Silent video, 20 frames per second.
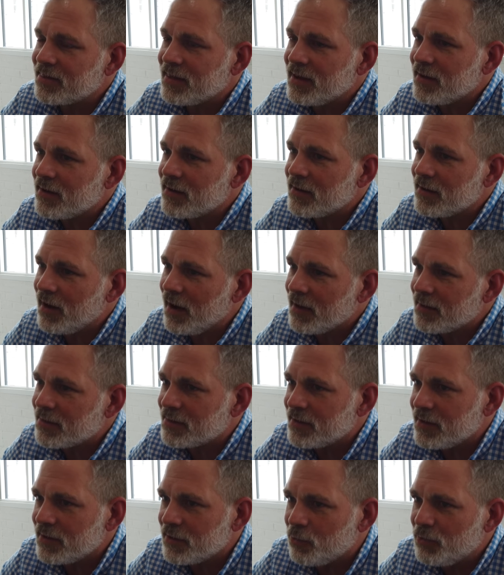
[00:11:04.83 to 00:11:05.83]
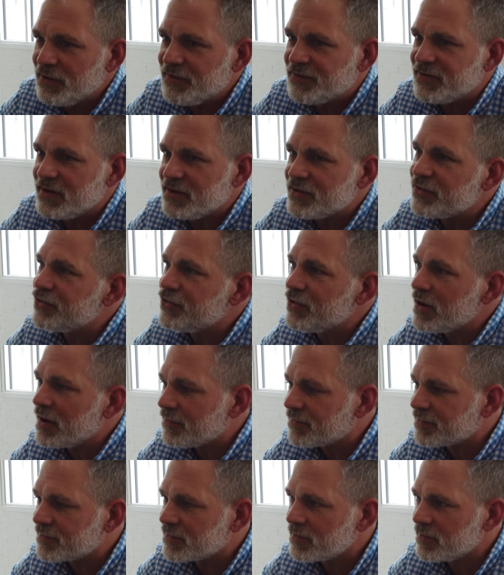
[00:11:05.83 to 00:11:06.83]
think I think we've seen a
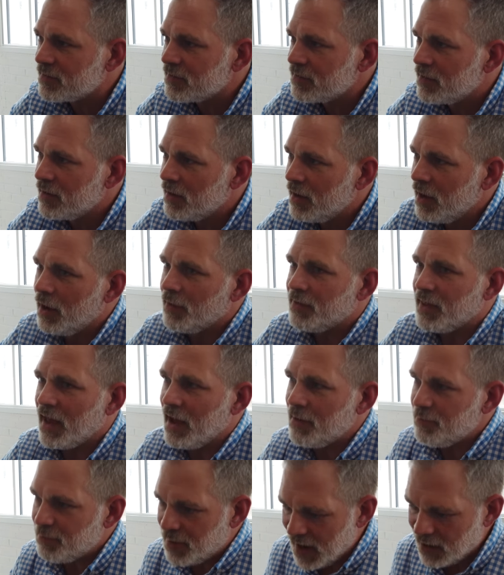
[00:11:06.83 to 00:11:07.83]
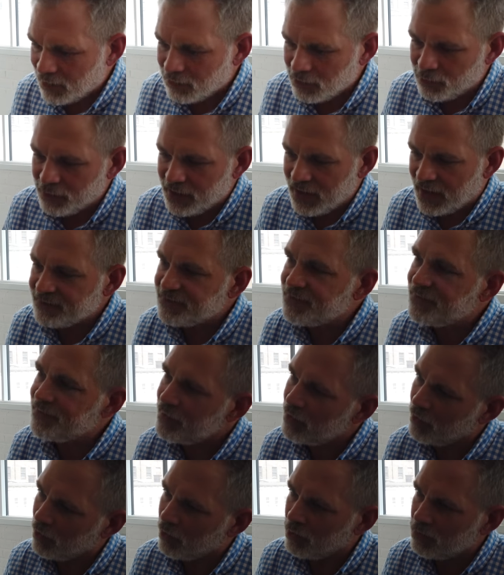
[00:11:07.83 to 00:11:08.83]
shift. That back when we had
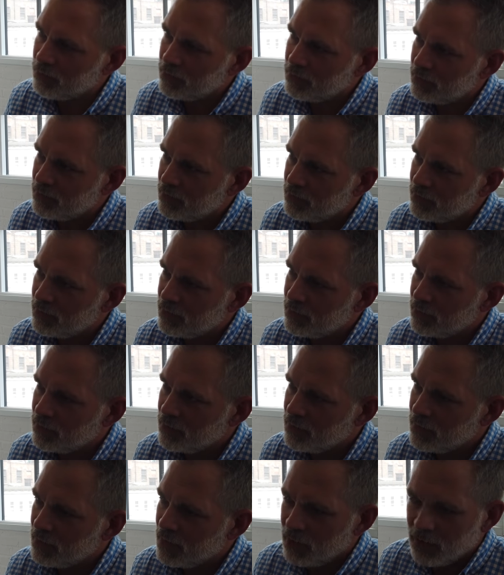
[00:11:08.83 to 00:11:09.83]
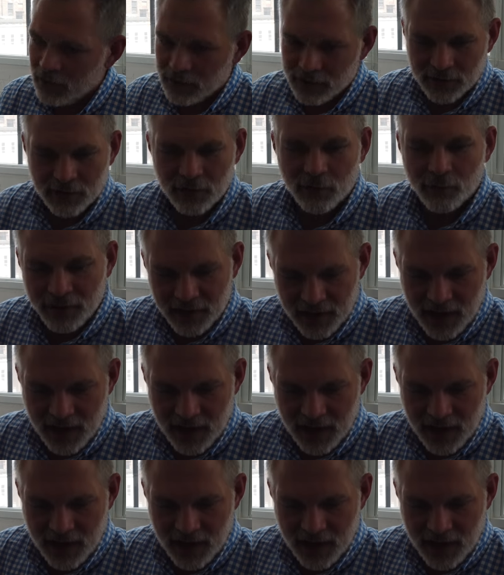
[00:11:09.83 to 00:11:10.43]
film, you know,